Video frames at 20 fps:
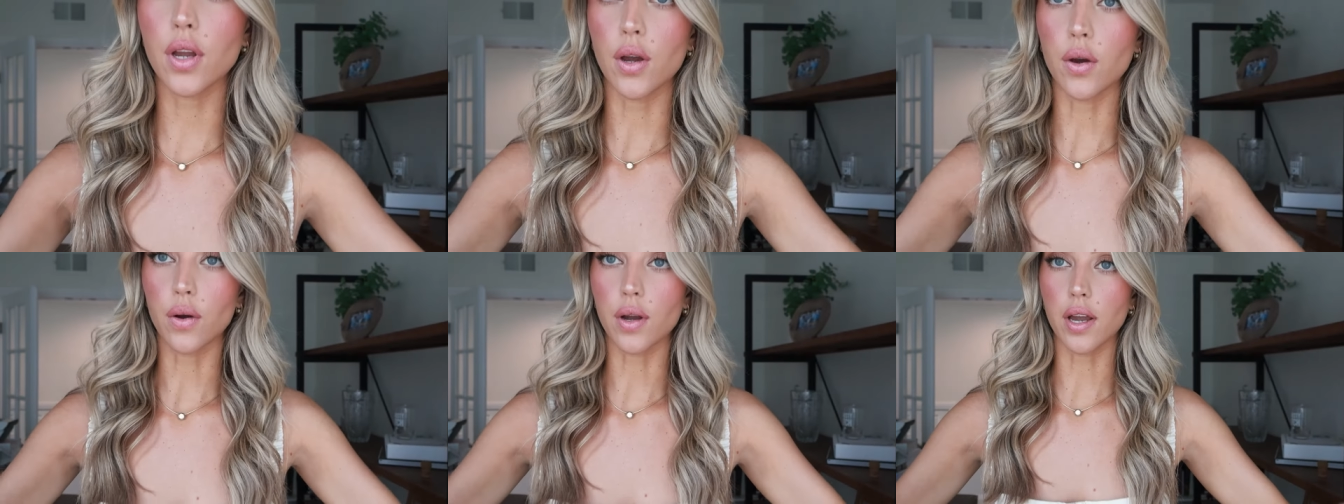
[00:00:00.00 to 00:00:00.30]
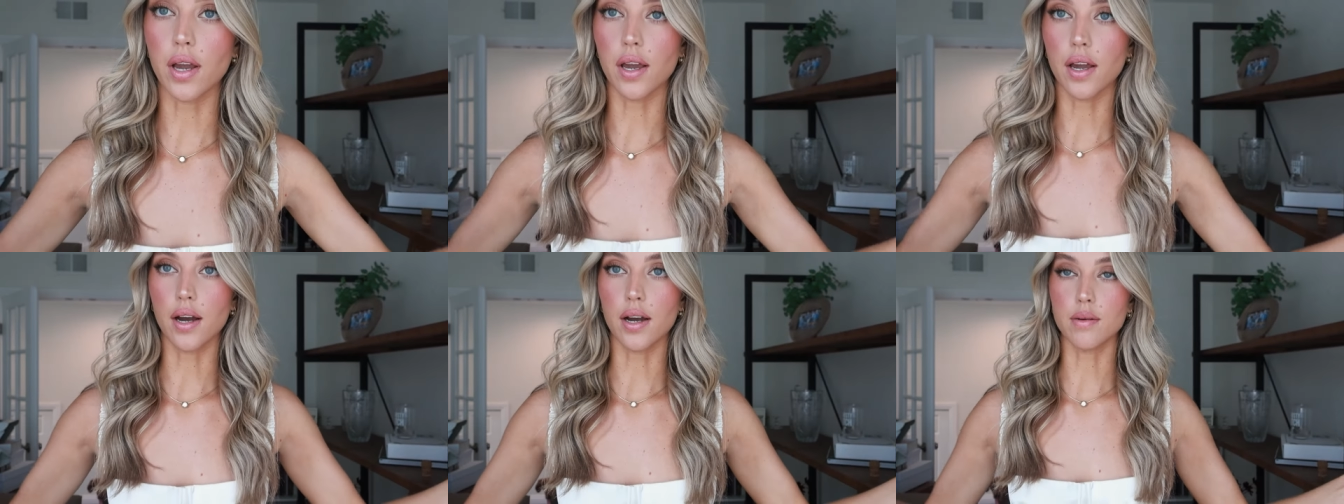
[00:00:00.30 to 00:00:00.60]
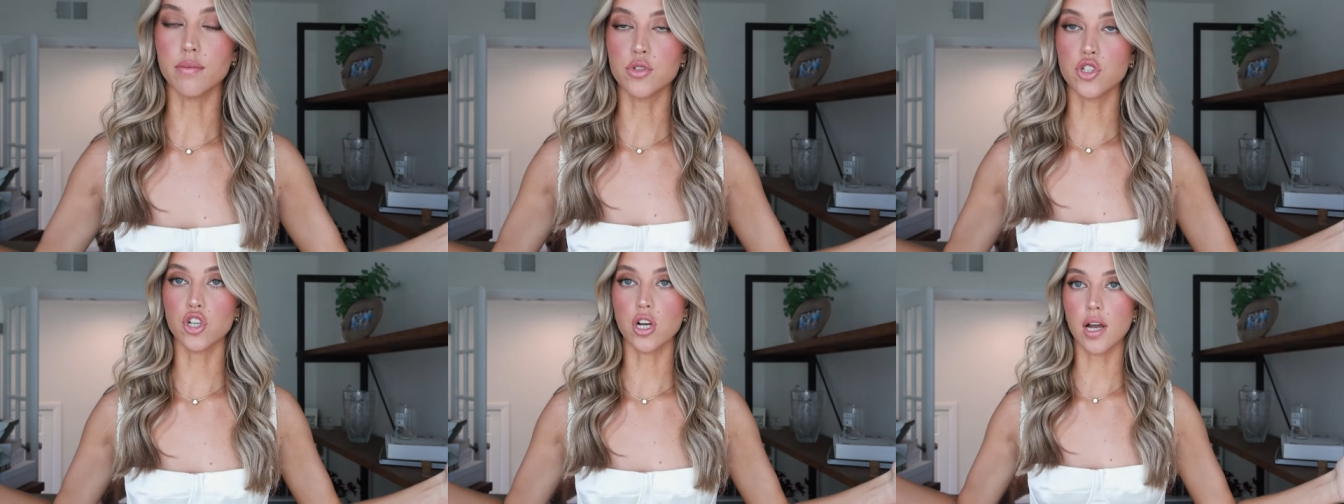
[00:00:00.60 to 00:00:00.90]
Okay,
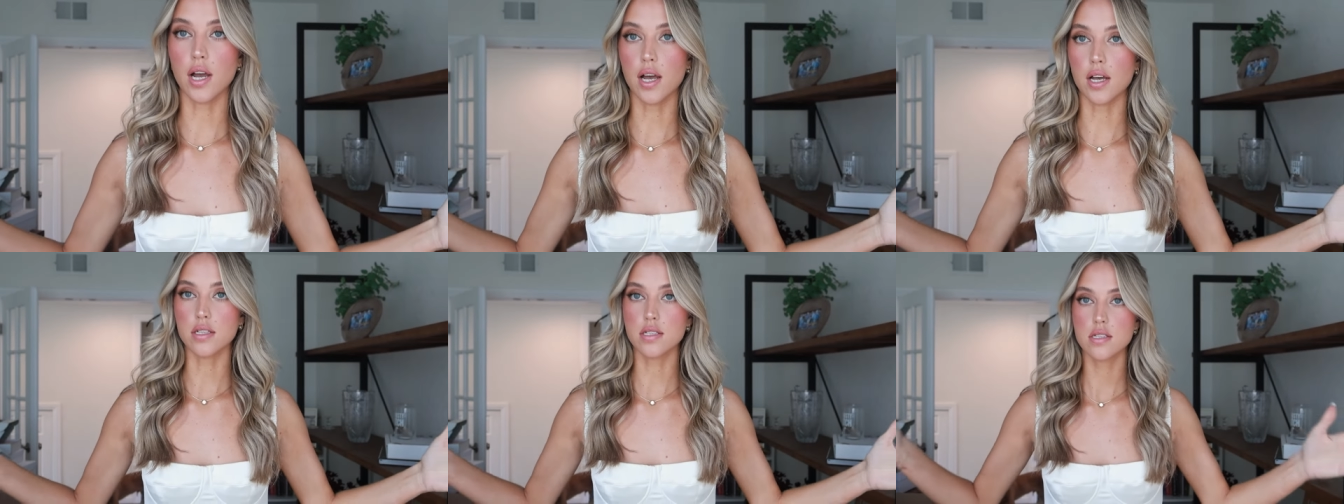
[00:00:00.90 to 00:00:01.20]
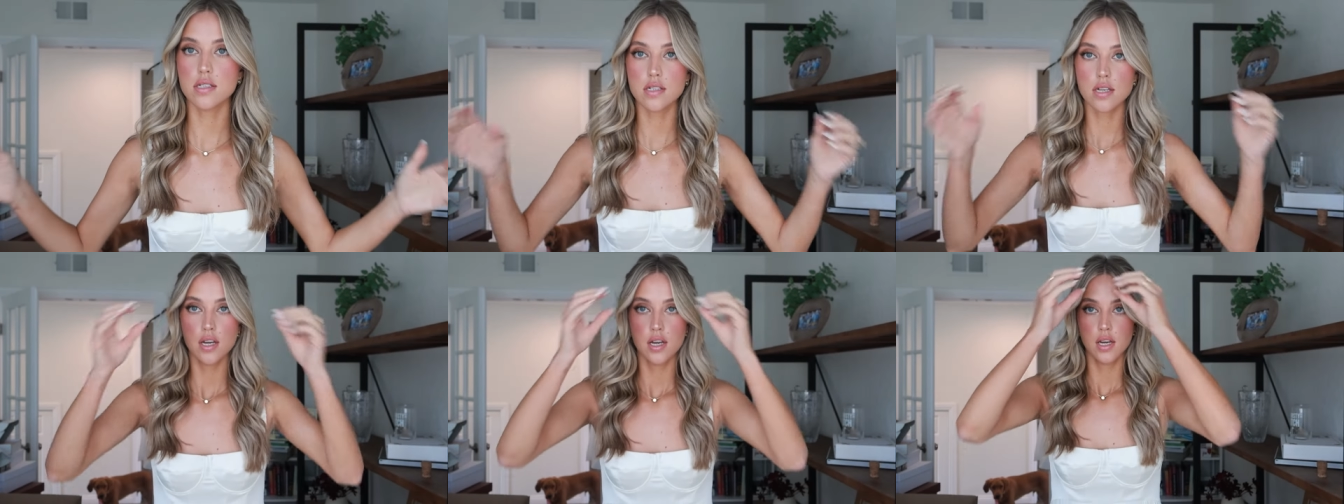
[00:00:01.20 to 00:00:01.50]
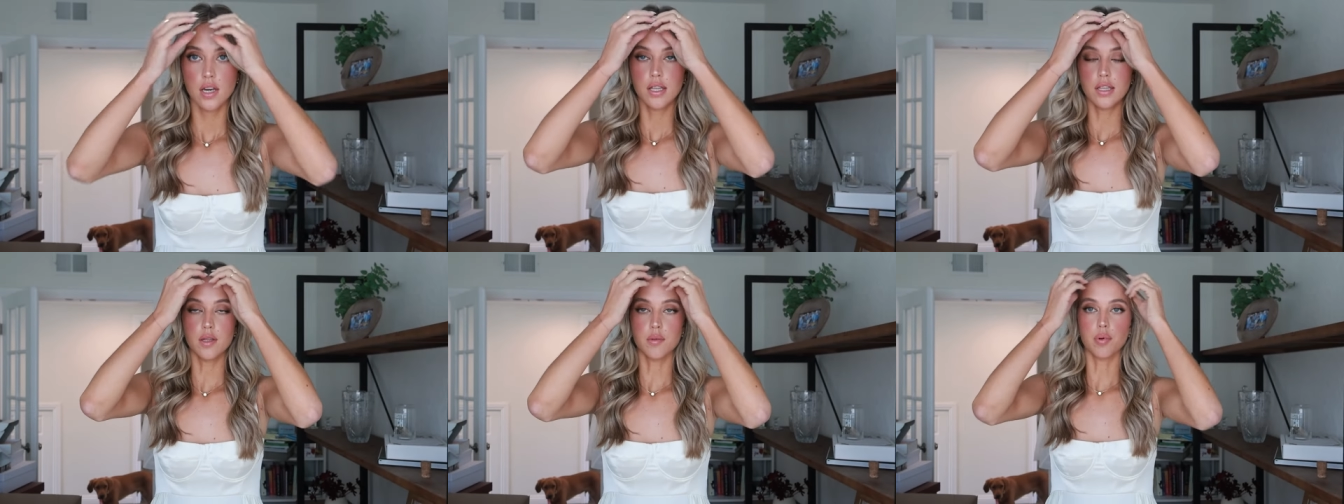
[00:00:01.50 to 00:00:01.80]
I'm dressed.
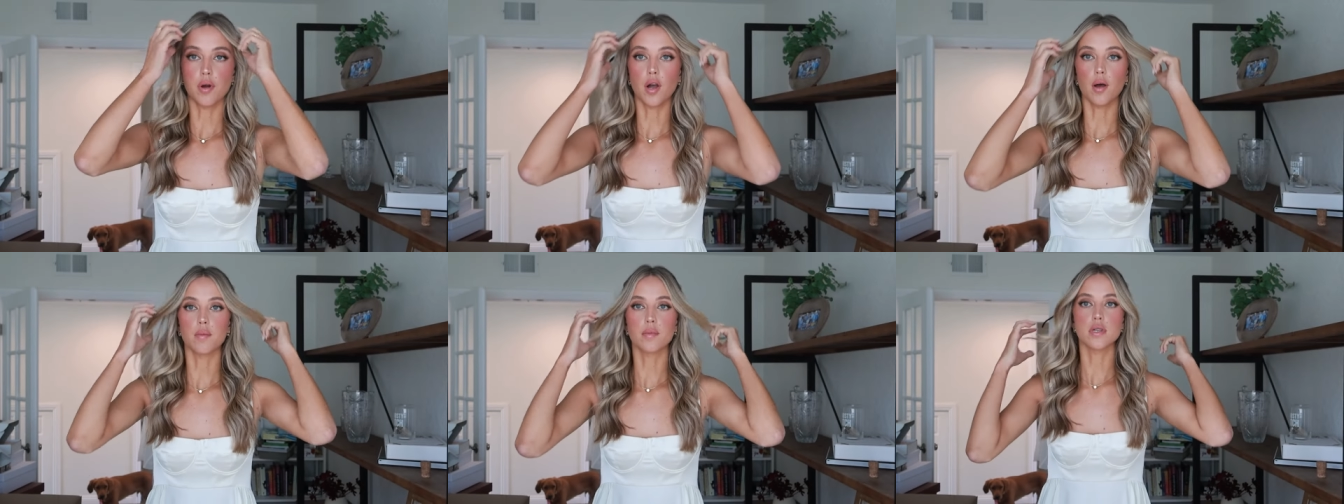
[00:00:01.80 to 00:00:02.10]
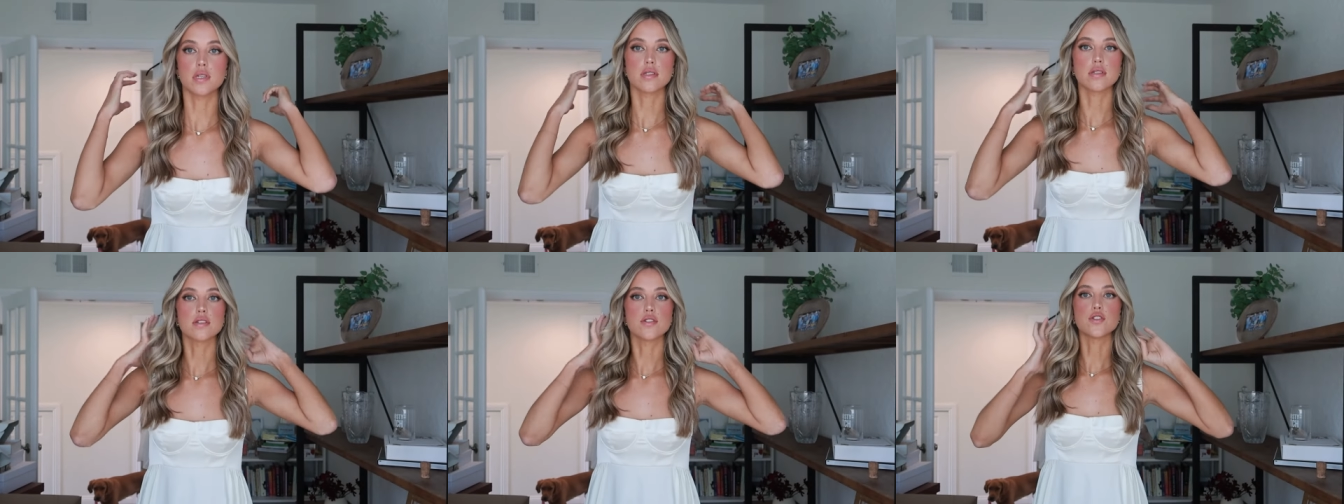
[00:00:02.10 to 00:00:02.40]
The problem is,